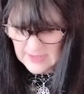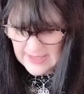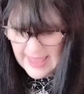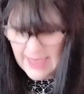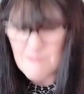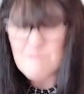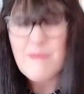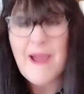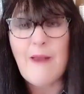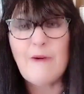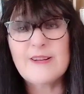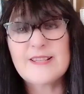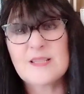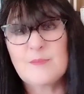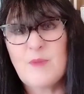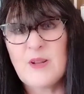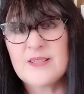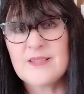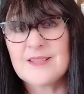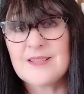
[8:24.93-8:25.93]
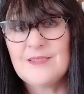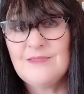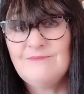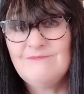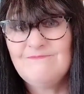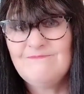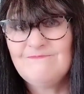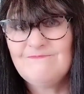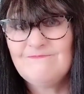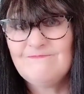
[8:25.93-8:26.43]
Embarrassment.
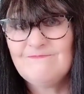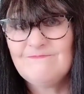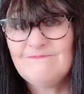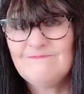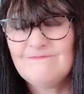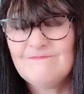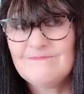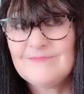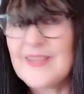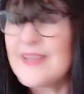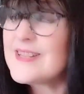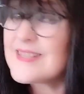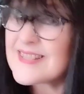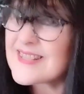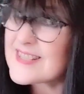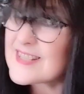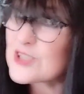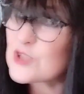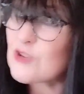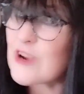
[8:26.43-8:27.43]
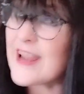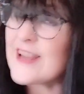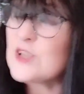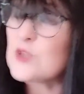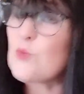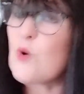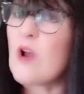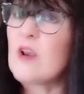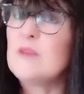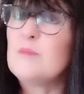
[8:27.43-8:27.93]
Now, this is a
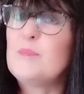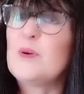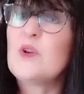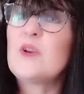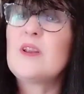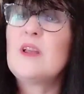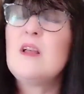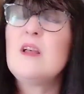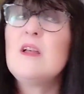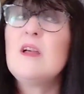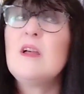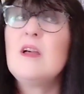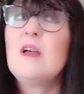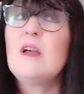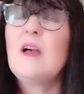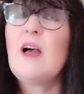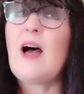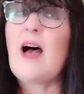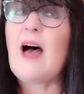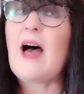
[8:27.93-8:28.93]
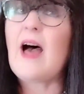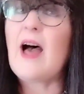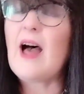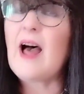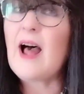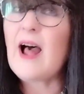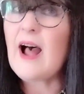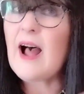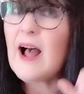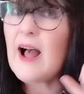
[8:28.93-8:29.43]
strange one, but
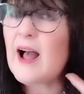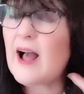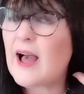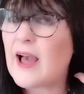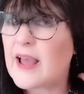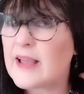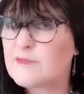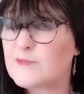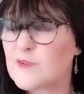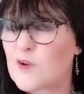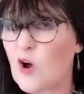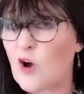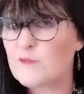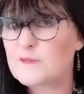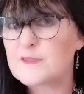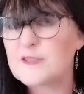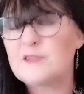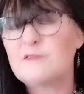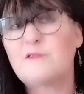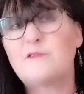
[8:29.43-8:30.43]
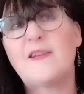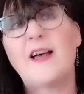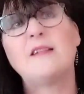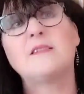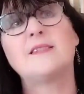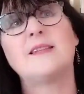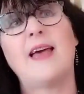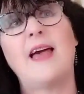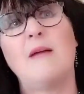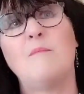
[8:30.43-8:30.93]
I've often
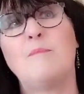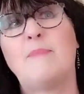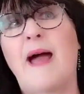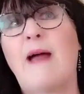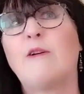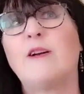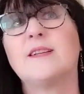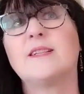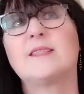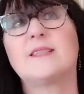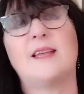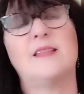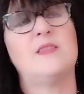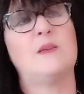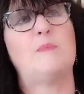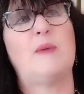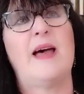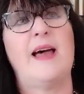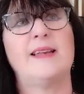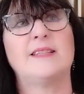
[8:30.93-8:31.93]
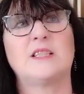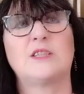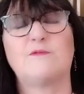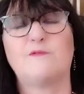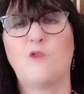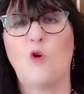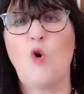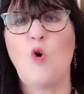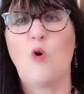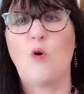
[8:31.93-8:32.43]
felt embarrassed in the past
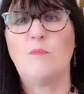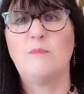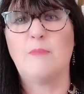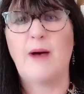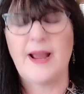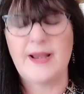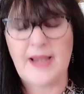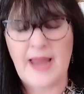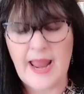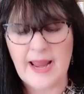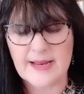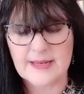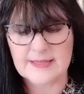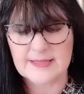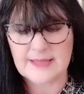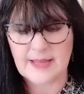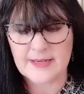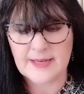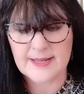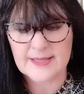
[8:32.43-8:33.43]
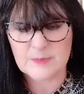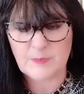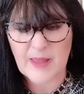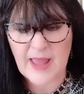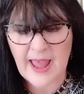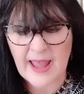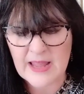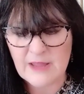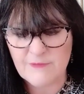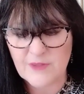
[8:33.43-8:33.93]
for my ex and his
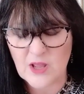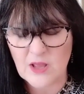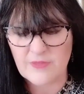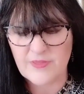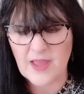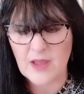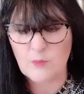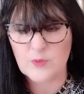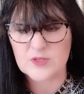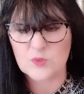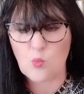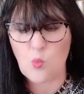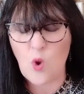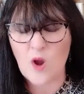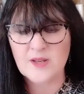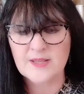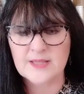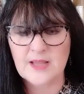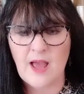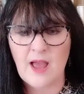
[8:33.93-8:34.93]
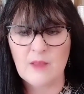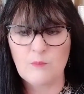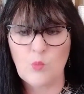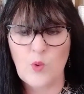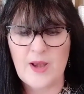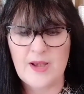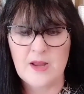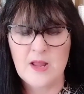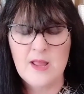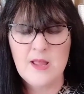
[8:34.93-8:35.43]
behavior. There was one time
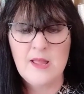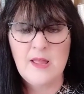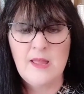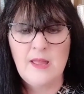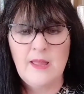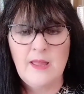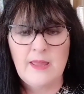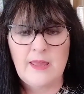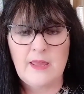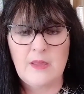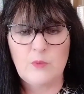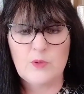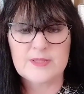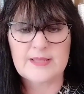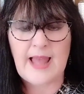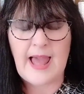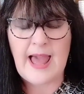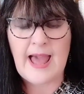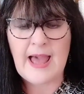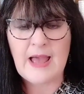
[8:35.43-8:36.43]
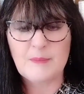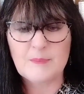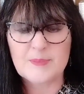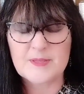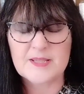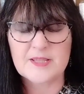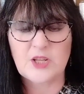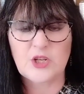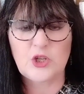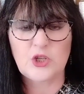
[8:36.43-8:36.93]
when he was
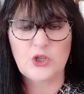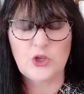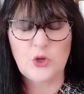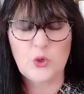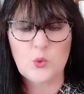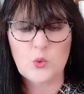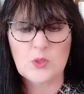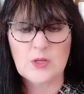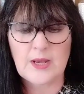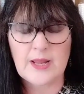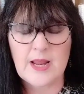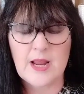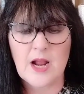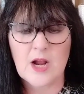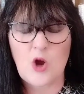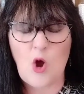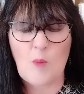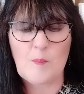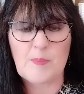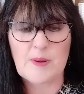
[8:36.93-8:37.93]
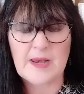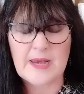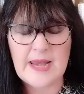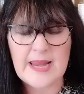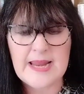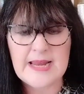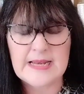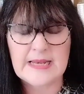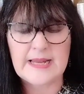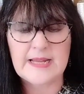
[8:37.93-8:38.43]
absolutely,
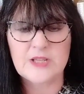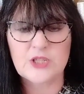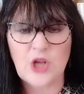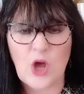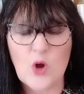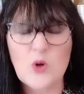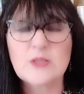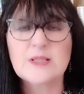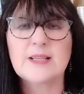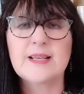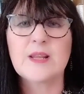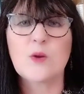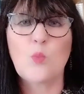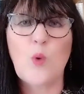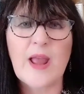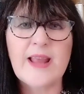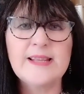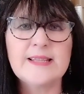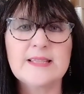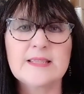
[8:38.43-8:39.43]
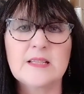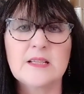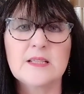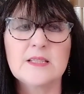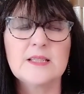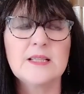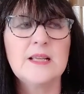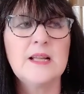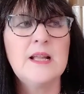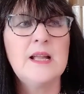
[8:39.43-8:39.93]
completely, totally
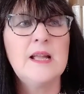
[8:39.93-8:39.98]
wasted